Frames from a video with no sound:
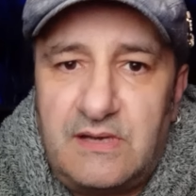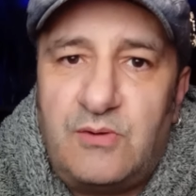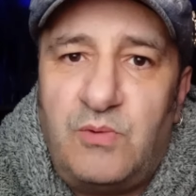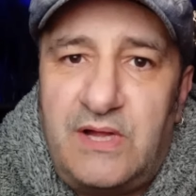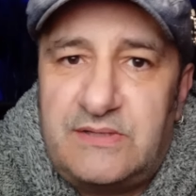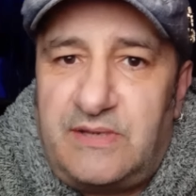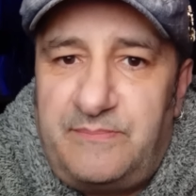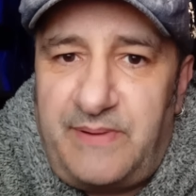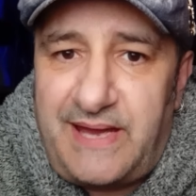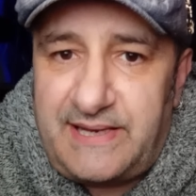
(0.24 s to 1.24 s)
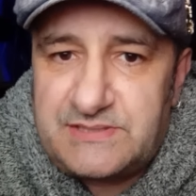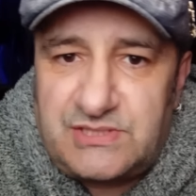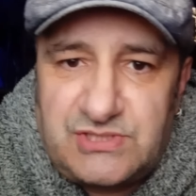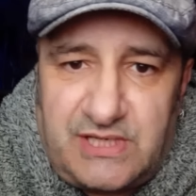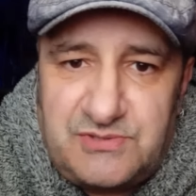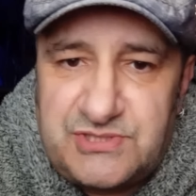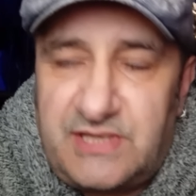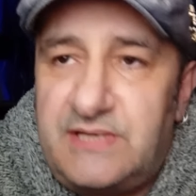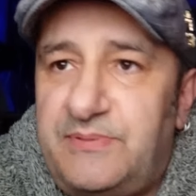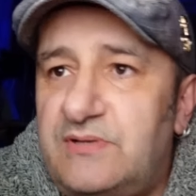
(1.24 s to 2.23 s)
Welcome back to Joe
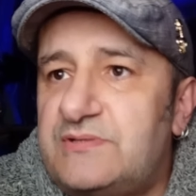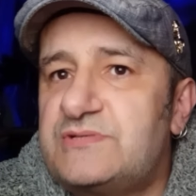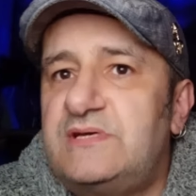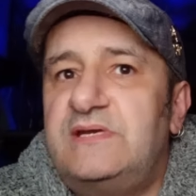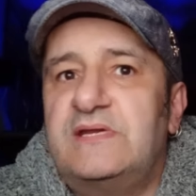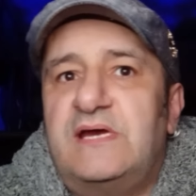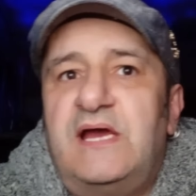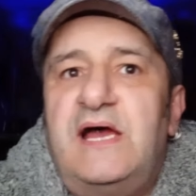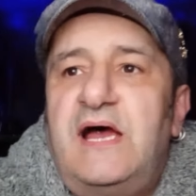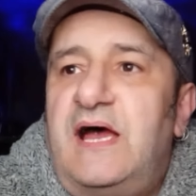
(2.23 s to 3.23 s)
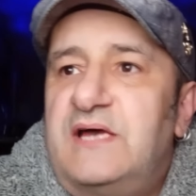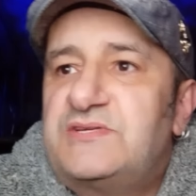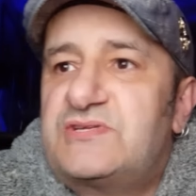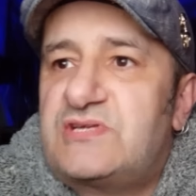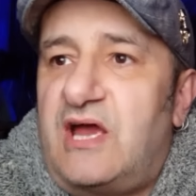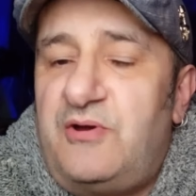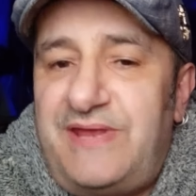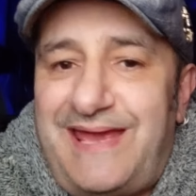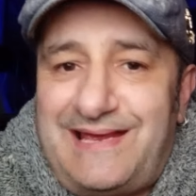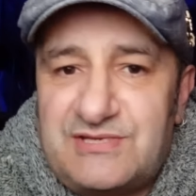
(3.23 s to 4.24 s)
Stoner Boxing. So
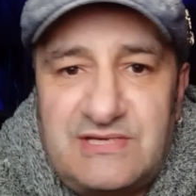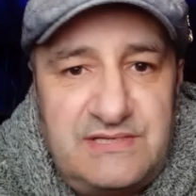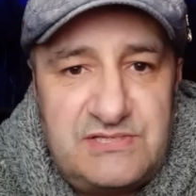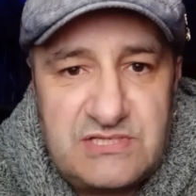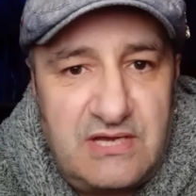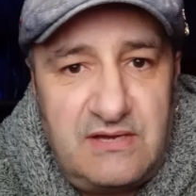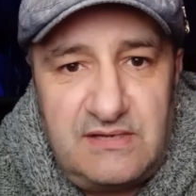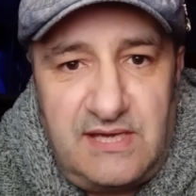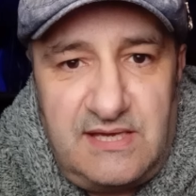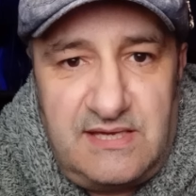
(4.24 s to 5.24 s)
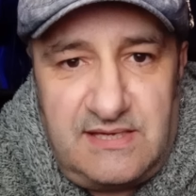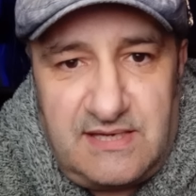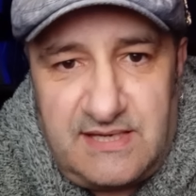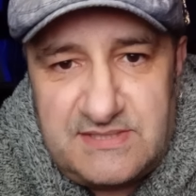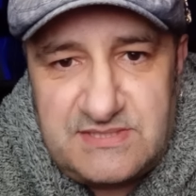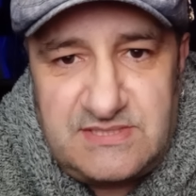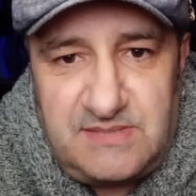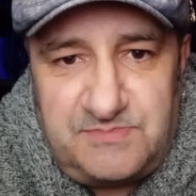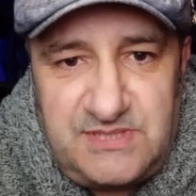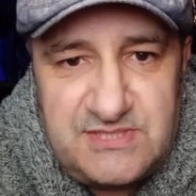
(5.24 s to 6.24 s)
the excellent Turkey has
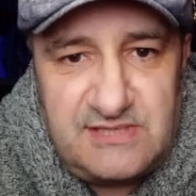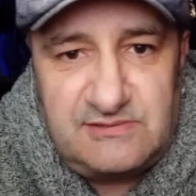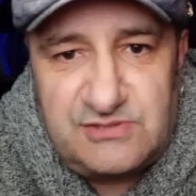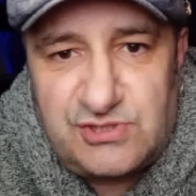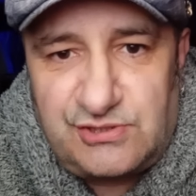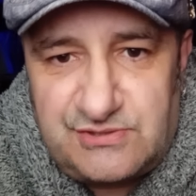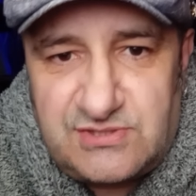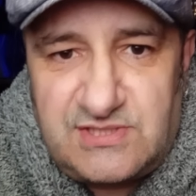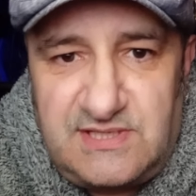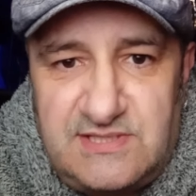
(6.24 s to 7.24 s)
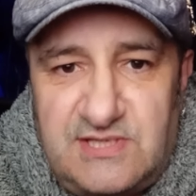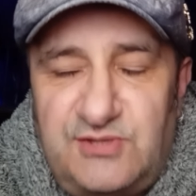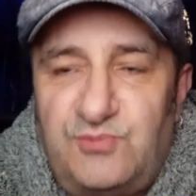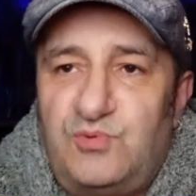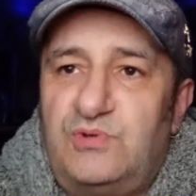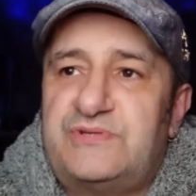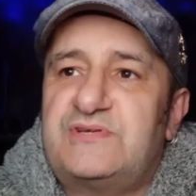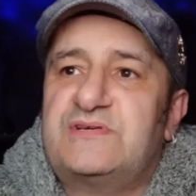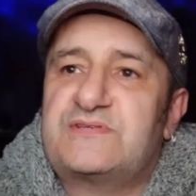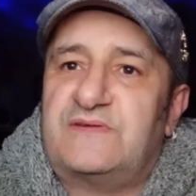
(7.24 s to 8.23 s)
dipped his little tootsies in the
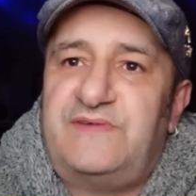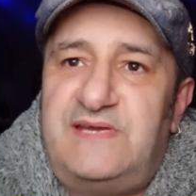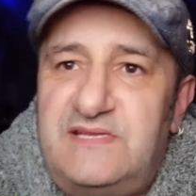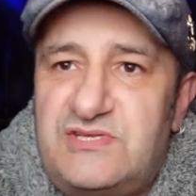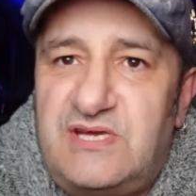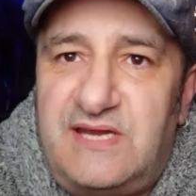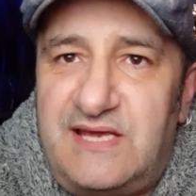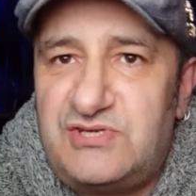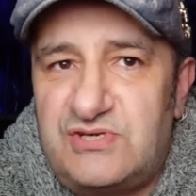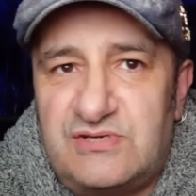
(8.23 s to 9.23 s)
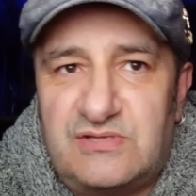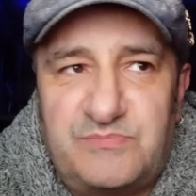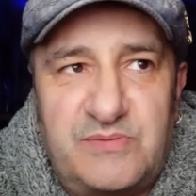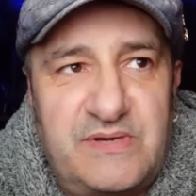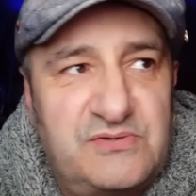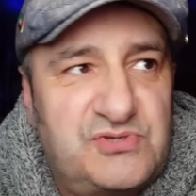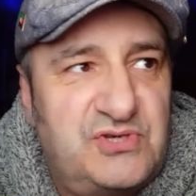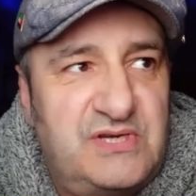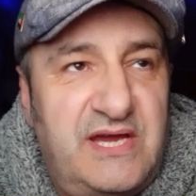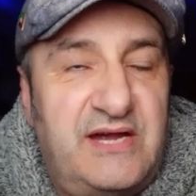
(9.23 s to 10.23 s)
waters of international
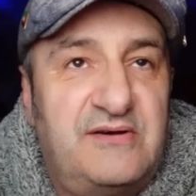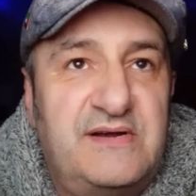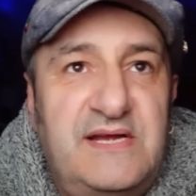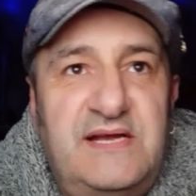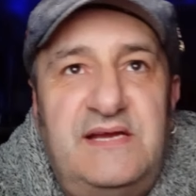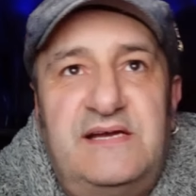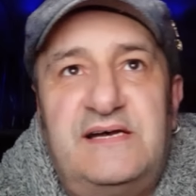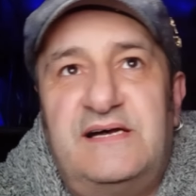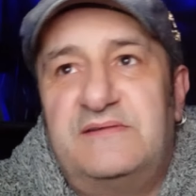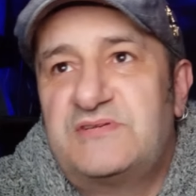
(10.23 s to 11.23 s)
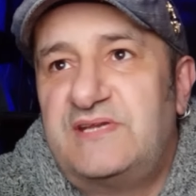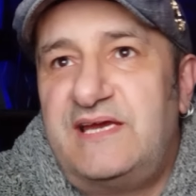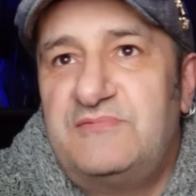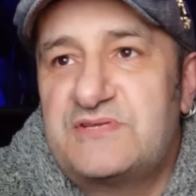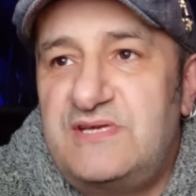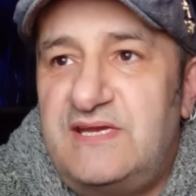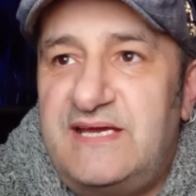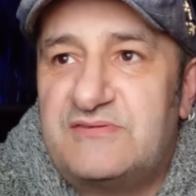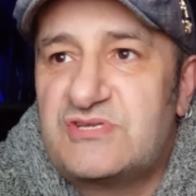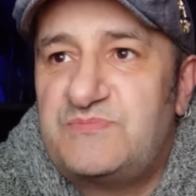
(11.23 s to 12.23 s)
promotion now. Today was the
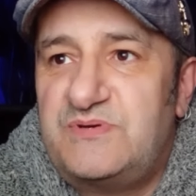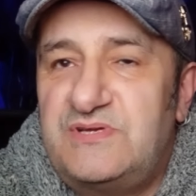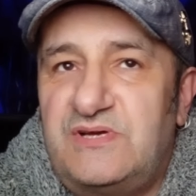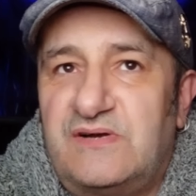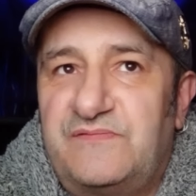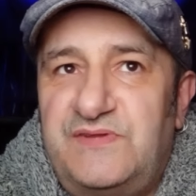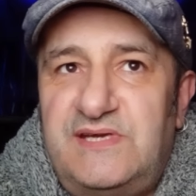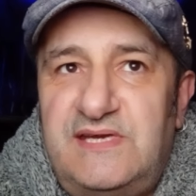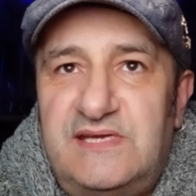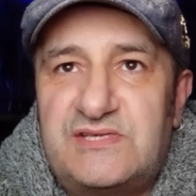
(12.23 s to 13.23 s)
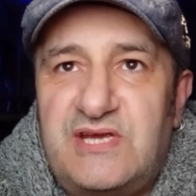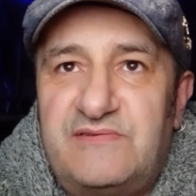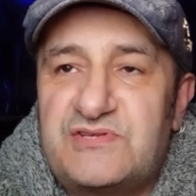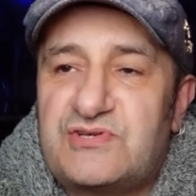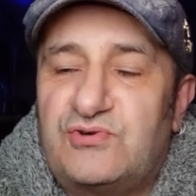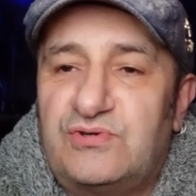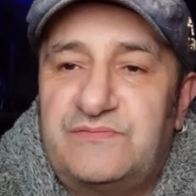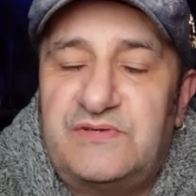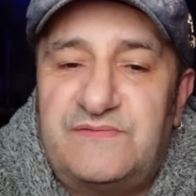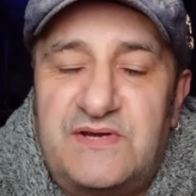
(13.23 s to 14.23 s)
announcement of the Terence
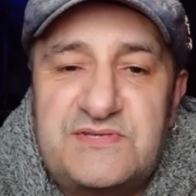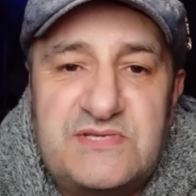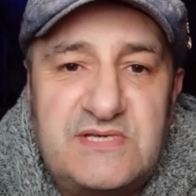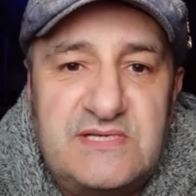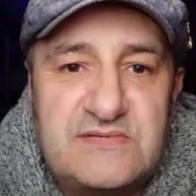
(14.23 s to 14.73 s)
Crawford versus